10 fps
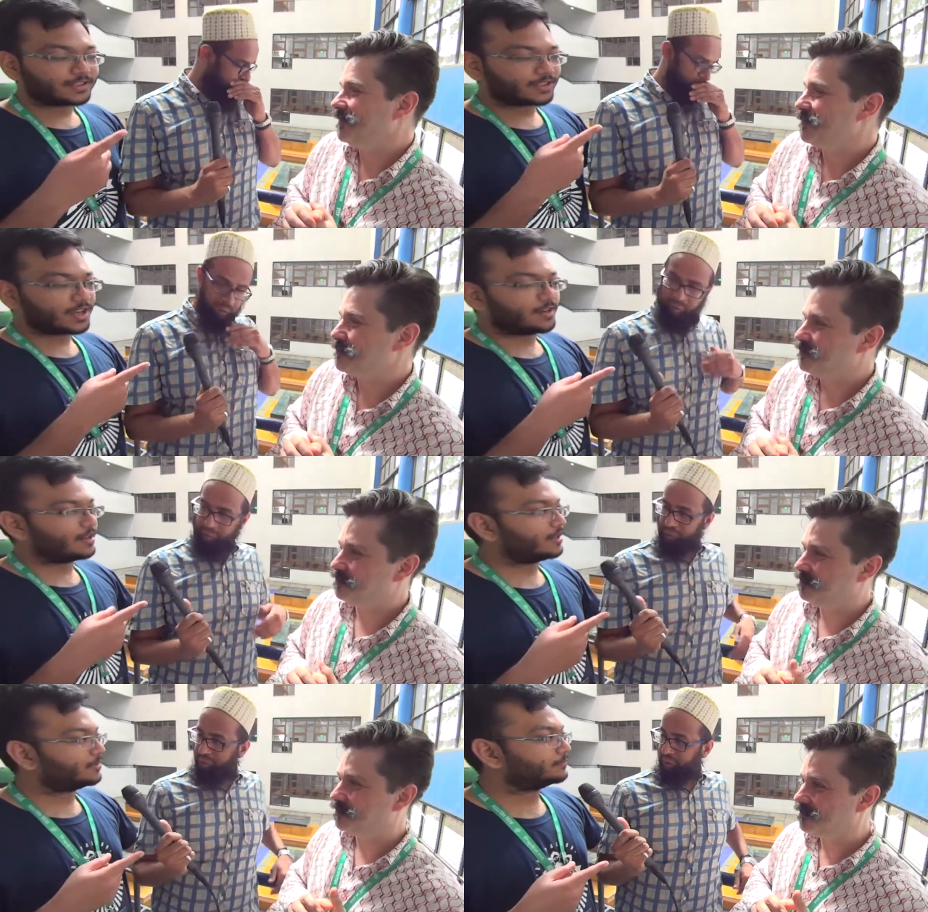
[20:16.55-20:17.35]
Speaker 1: so
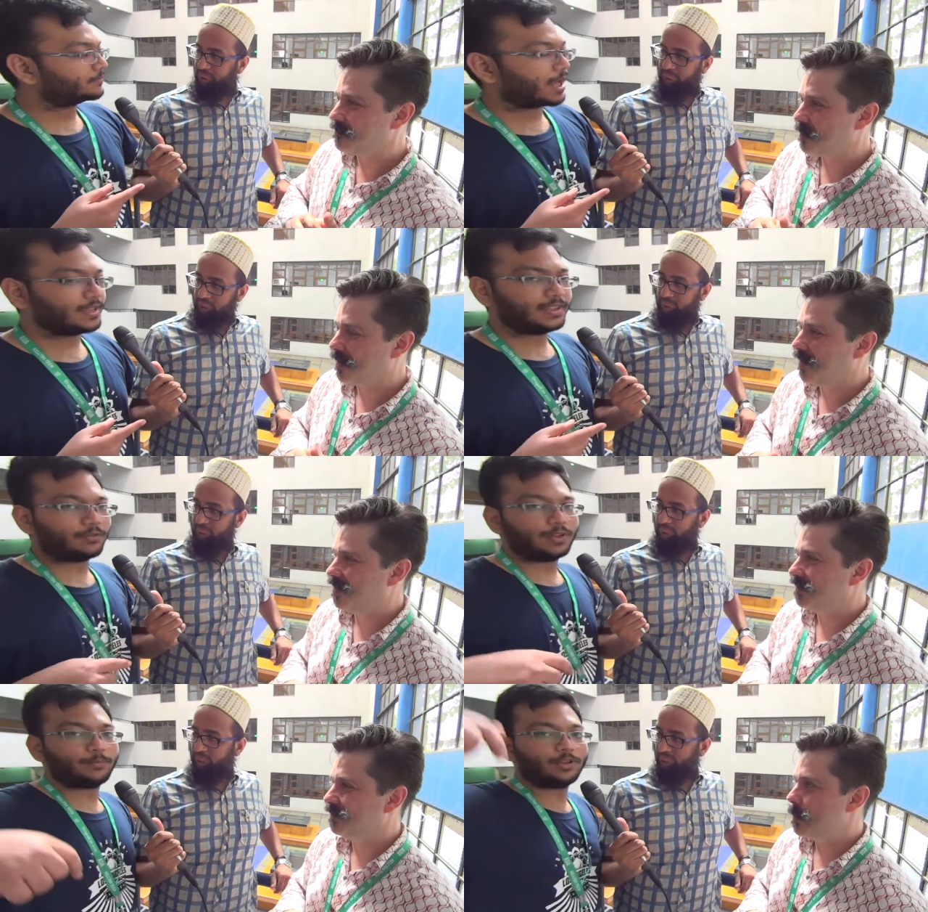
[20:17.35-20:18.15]
yeah, um, I
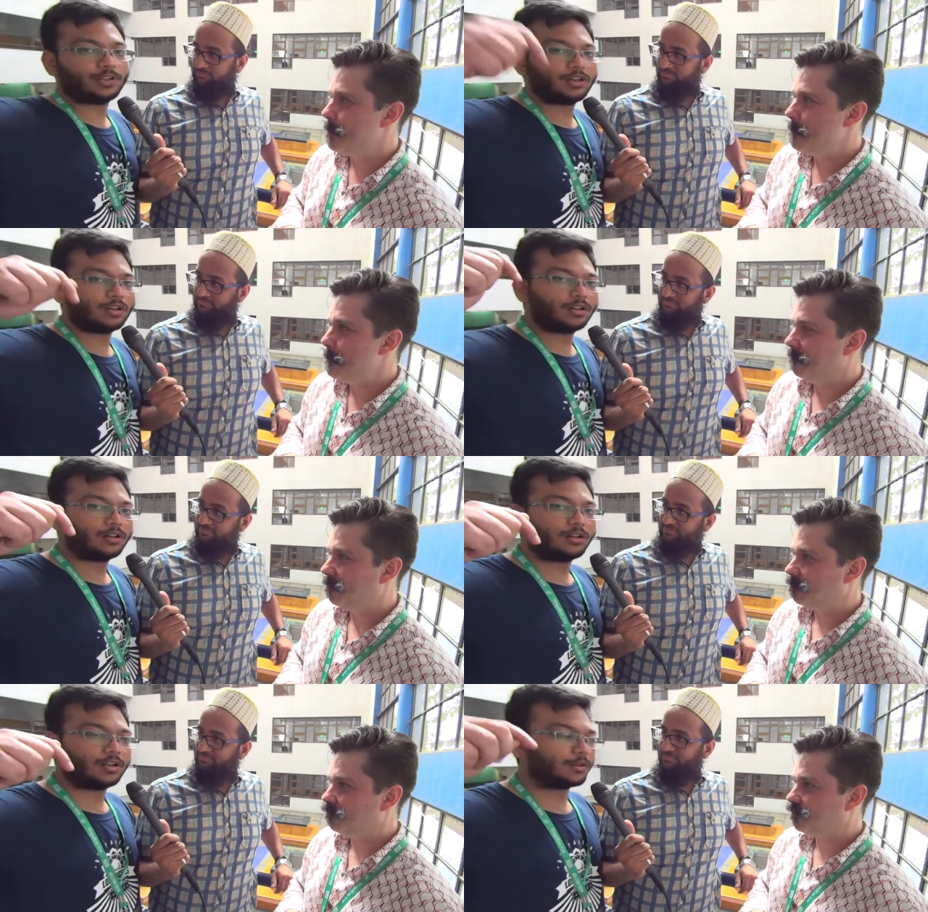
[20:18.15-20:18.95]
think we'll put
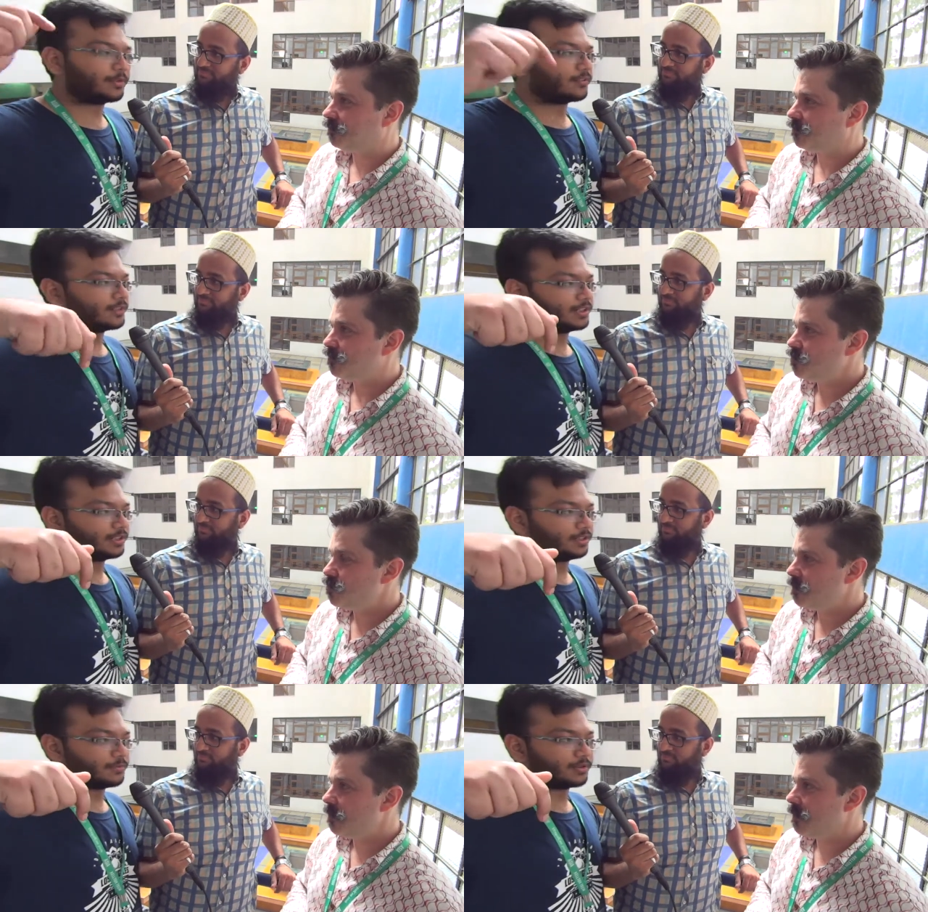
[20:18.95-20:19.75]
uh, a little bit of
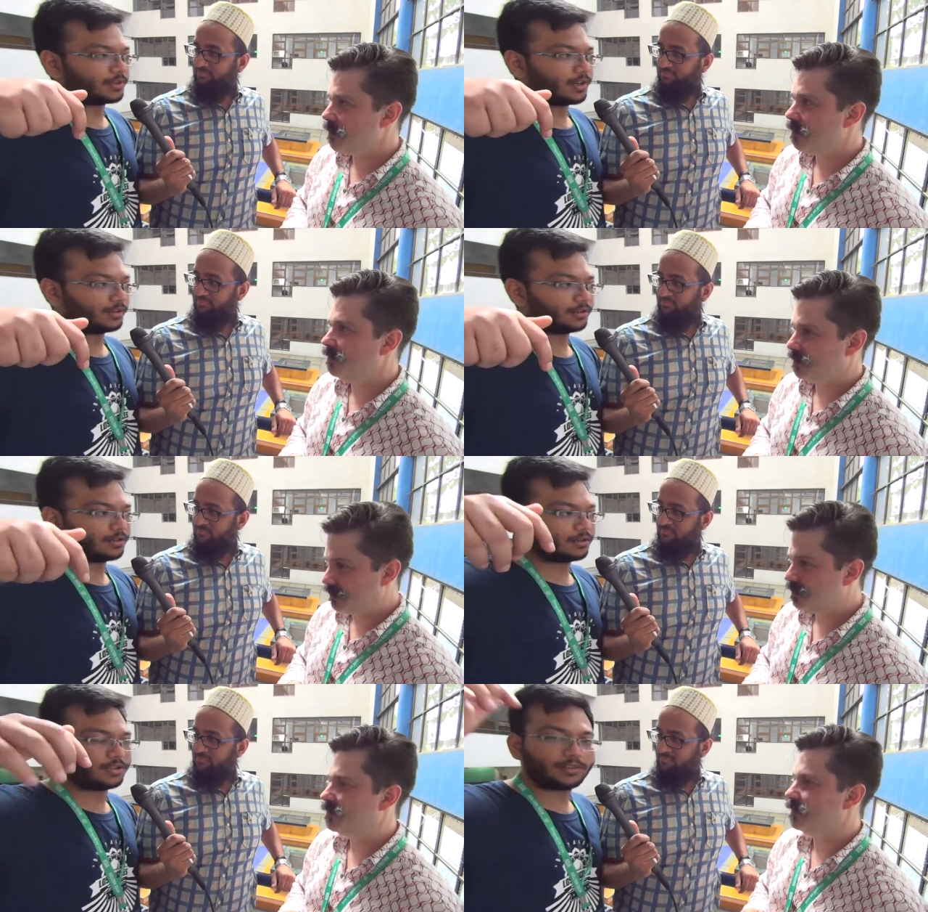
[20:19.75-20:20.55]
detail about that
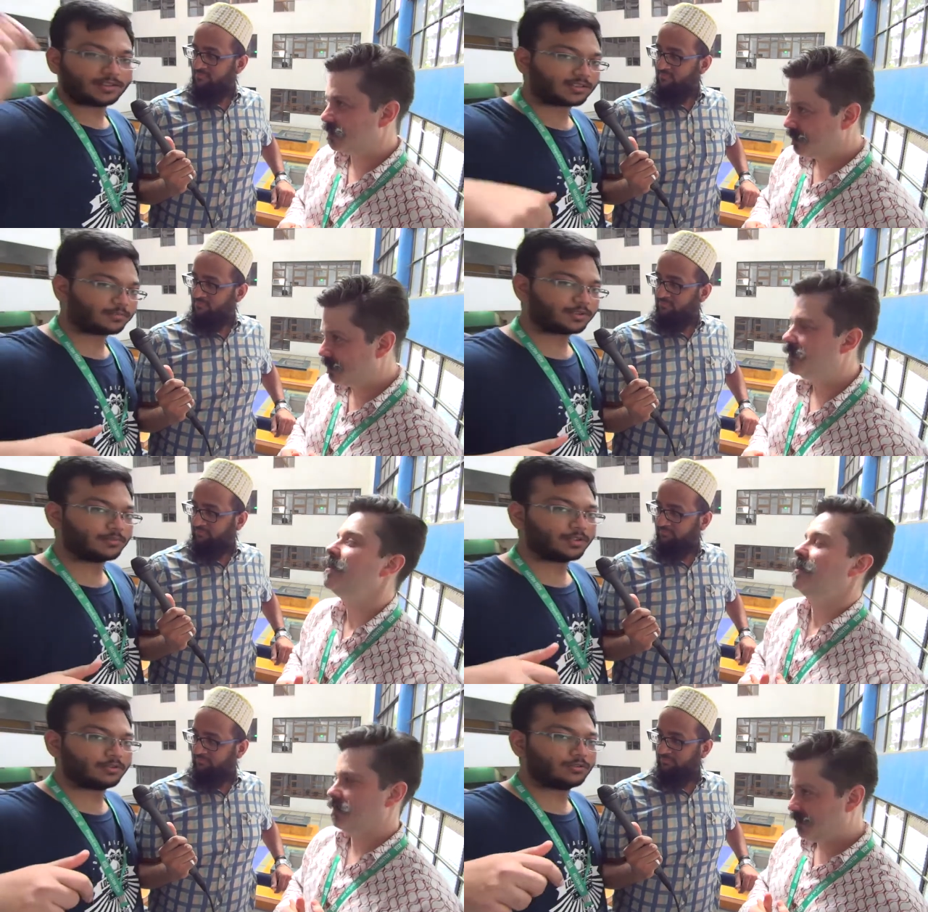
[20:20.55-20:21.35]
uh, in the
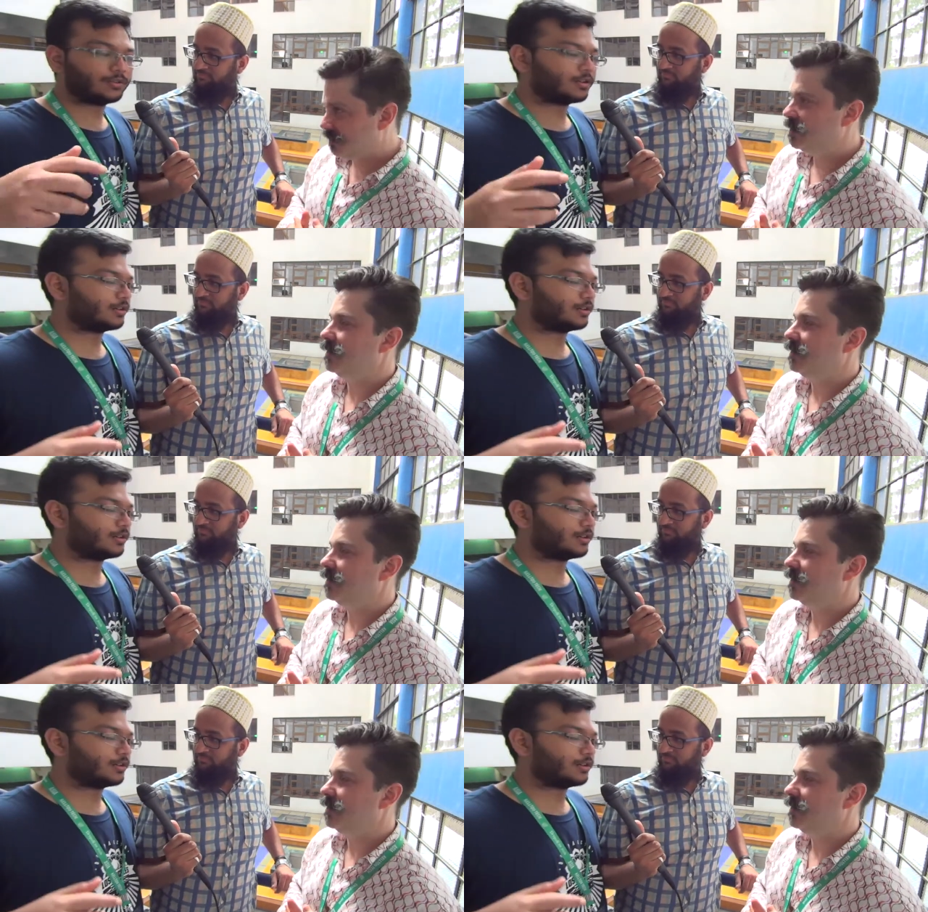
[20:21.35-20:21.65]
description below.